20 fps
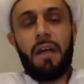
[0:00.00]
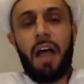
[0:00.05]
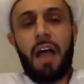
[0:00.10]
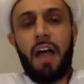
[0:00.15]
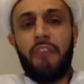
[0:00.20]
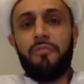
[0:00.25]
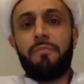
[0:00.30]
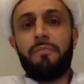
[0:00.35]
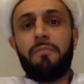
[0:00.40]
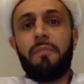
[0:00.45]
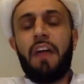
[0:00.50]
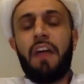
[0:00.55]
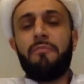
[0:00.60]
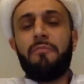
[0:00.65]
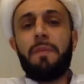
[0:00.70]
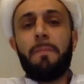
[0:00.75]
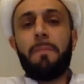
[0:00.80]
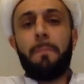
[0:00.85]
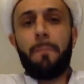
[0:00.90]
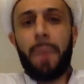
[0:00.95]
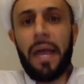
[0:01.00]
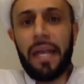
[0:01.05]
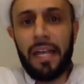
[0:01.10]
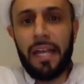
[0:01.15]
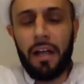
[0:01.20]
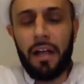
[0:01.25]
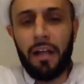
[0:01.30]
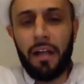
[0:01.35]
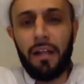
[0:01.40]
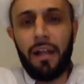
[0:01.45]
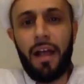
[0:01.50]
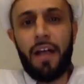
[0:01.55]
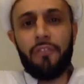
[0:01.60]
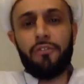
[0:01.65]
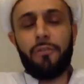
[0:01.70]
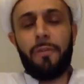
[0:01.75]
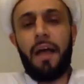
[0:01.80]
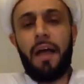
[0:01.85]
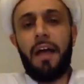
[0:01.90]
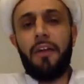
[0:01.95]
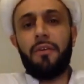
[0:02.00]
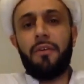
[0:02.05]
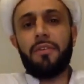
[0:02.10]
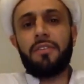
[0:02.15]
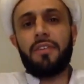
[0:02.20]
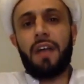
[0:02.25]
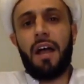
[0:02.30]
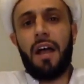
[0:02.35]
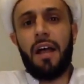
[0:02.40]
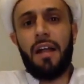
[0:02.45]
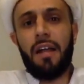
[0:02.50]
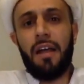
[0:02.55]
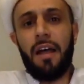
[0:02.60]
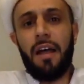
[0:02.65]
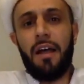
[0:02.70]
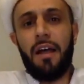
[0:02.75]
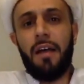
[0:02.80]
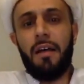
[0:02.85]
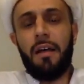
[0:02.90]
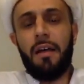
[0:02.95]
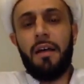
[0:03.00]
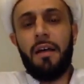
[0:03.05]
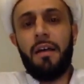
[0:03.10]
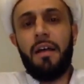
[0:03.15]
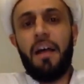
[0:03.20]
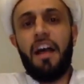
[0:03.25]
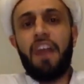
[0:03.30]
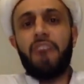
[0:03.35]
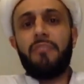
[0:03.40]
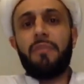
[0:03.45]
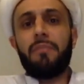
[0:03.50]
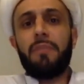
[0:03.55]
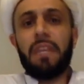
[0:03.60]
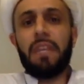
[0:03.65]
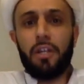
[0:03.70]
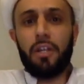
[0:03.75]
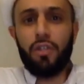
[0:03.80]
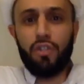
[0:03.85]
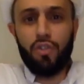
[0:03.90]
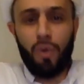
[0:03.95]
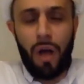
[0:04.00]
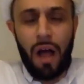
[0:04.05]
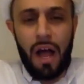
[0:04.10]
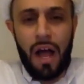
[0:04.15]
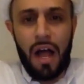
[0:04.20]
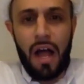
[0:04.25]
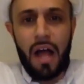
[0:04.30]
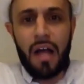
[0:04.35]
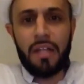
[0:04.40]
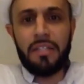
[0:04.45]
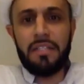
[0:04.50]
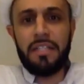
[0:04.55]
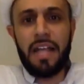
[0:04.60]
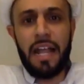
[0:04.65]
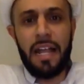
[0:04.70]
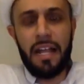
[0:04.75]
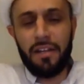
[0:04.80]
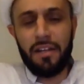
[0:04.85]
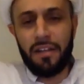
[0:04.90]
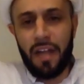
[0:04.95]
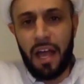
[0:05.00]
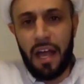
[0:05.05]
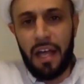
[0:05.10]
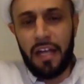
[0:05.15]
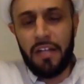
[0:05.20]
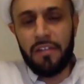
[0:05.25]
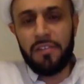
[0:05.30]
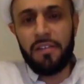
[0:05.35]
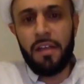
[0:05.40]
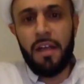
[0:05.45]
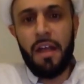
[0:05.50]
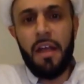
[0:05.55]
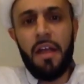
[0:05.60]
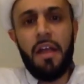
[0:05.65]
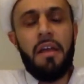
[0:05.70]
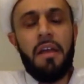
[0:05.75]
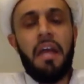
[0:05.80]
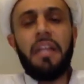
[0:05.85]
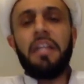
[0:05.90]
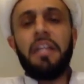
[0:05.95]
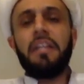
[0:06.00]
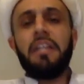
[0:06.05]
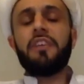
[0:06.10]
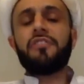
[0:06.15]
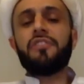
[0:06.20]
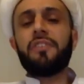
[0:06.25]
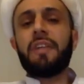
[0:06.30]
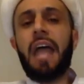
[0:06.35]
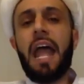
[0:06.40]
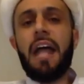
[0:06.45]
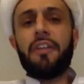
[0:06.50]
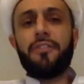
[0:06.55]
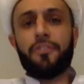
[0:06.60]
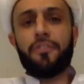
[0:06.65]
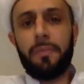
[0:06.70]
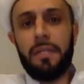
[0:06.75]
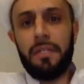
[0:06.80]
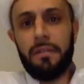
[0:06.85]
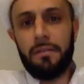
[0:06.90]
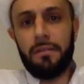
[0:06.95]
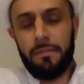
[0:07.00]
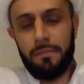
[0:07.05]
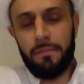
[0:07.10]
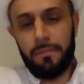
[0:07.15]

I've I've been begging Allah subhanahu wa ta'ala. I've been making dua day and night, and He doesn't answer me.